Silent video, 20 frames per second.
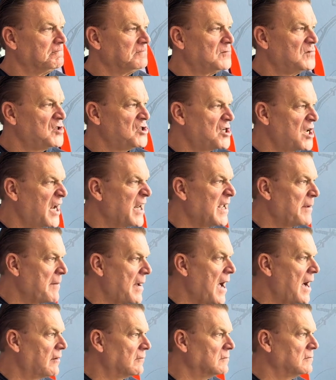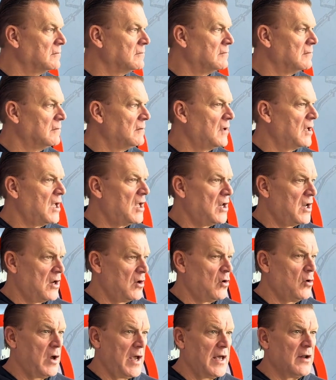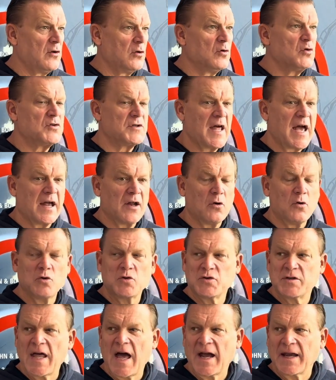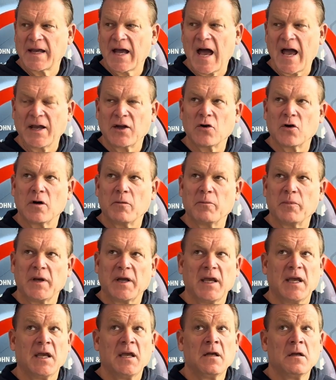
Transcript: shut him out. And who's that guy gonna be?